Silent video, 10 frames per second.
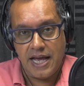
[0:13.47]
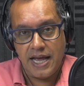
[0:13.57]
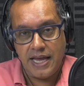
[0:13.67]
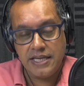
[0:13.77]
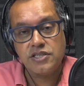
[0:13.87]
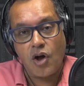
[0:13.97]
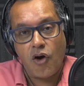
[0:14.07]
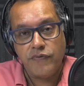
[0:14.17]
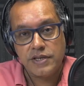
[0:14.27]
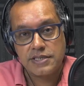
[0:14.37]
is
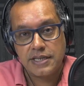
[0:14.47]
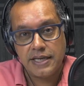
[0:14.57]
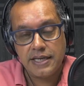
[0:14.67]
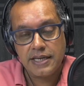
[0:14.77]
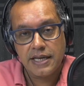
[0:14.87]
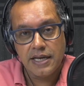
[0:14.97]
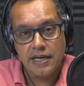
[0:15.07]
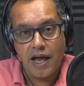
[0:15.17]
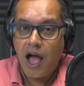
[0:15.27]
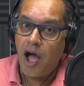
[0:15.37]
obviously
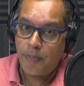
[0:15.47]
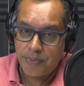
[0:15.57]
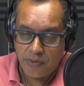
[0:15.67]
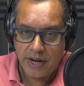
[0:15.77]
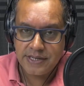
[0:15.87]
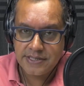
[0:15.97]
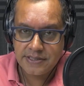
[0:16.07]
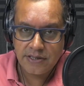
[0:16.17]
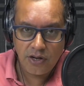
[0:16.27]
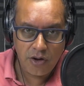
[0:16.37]
our price
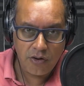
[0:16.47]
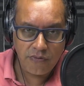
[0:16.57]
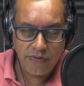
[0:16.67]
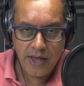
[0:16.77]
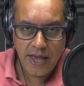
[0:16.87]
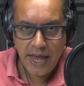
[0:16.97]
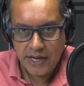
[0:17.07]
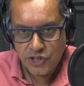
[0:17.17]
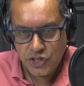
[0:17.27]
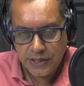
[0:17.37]
of
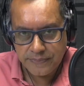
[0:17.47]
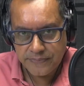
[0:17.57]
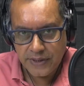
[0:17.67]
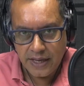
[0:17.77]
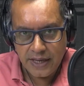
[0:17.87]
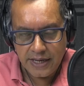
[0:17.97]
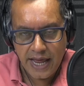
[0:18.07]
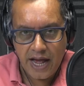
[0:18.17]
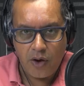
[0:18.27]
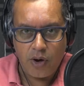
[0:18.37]
energy.
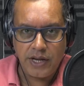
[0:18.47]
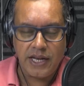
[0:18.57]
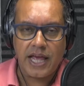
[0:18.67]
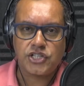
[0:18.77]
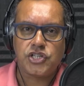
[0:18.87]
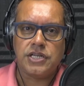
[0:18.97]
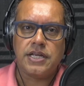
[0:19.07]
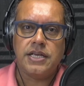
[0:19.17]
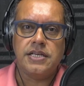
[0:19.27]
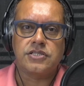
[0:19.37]
Now, an election
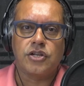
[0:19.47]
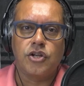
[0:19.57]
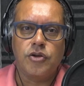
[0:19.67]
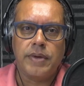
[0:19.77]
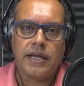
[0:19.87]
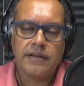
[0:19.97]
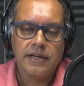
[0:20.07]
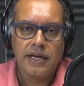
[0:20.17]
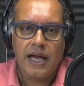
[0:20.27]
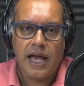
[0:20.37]
is looming,
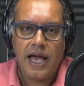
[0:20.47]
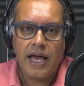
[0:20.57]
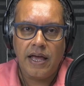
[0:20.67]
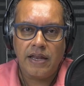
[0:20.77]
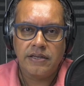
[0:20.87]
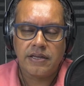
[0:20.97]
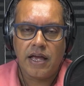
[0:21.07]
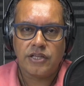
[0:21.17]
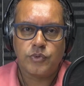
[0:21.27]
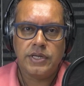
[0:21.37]
and
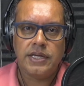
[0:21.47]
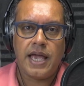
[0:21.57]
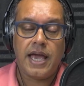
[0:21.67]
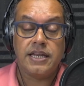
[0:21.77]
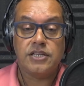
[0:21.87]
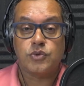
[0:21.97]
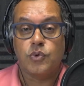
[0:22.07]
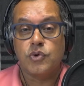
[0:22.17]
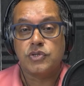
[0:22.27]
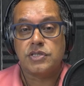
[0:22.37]
as we head in
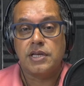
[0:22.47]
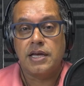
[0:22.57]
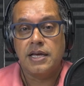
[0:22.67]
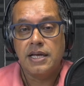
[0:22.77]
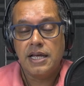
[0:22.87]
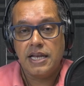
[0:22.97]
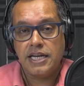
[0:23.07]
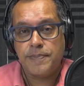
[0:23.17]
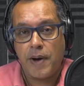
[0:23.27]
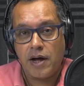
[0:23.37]
towards the
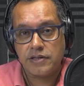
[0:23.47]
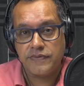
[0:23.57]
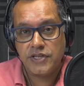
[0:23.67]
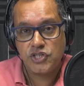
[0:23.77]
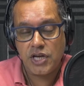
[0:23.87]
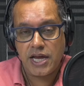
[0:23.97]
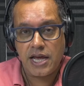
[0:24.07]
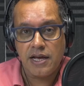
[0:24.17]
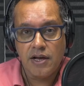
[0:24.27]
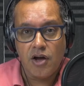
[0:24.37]
later part of this
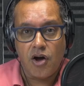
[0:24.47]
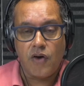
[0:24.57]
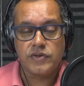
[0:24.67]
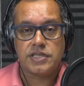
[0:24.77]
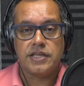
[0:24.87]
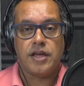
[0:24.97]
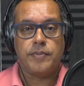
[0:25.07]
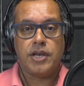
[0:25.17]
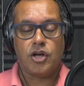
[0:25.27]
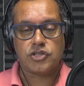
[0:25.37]
year, obviously there'll
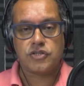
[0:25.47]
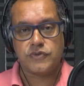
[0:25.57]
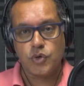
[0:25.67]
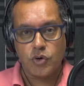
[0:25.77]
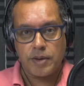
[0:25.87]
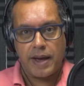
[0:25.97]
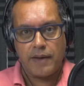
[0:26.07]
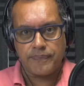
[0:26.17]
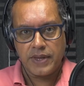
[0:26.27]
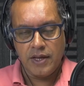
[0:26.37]
be lots of talk
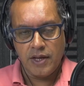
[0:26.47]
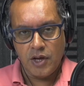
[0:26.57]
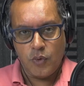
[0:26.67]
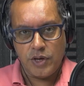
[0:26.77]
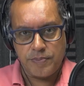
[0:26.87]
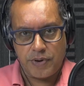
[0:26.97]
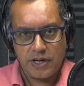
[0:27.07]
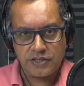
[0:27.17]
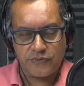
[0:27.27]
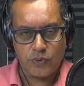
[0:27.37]
about where the
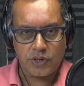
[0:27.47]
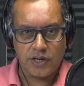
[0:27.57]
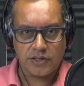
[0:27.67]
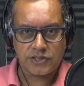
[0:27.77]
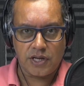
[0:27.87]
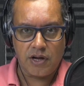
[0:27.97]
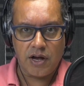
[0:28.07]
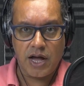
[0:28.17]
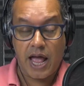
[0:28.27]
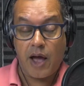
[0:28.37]
price forecasts
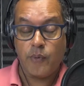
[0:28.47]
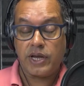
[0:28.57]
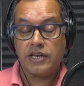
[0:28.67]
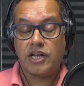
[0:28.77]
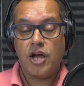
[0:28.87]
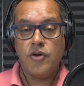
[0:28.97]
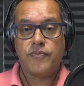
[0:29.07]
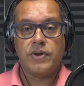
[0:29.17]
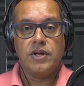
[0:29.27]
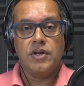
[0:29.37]
are, how we're going to cope
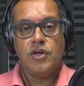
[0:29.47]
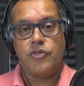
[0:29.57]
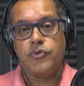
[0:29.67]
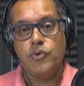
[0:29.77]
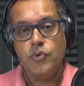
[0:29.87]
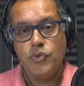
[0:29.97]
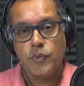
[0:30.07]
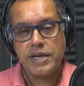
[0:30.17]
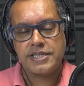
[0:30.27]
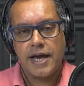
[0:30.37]
through the
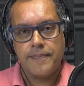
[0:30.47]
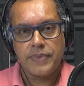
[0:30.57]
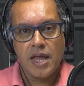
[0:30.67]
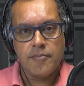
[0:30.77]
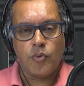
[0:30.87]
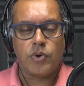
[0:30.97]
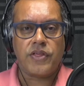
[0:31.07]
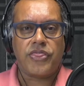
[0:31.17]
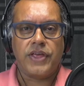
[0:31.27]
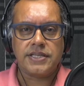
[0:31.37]
winter. But one of
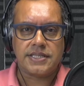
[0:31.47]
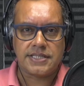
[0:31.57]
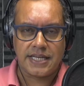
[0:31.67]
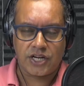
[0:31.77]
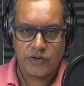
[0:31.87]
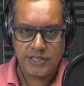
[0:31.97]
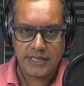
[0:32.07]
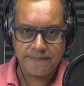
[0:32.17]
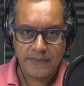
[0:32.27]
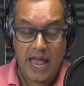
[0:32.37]
the things that's
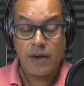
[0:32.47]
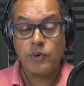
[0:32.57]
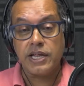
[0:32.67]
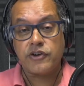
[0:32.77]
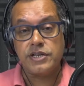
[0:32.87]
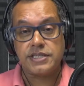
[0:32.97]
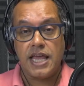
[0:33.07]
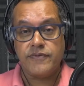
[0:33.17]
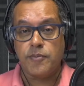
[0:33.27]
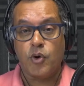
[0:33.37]
increasing and will increase
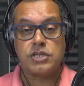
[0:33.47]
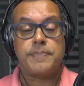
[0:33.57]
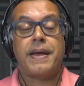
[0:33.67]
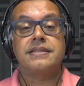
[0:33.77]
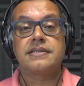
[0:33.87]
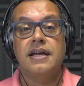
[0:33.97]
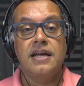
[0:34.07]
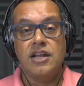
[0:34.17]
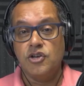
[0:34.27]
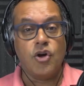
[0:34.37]
even more, depends
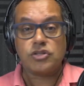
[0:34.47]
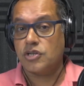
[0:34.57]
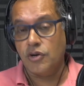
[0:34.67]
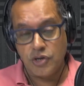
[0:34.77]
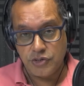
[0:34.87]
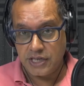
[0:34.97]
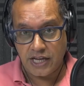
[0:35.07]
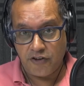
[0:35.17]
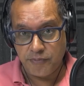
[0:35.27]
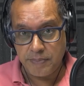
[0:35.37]
not on who's in
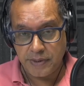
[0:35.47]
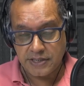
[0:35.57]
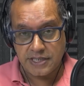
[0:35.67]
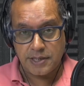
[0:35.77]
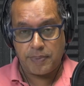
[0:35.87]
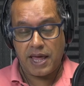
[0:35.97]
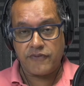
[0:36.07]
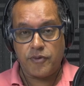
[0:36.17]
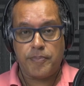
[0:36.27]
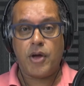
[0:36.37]
government, because it's a plan
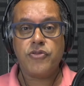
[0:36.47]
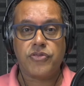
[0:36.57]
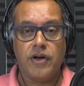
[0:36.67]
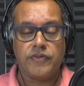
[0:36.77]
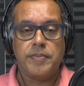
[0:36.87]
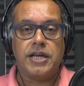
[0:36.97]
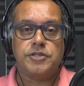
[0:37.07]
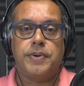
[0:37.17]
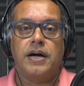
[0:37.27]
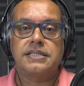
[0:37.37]
for both of the major
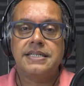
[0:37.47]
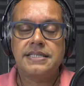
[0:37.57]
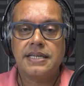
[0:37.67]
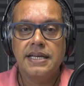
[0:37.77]
parties,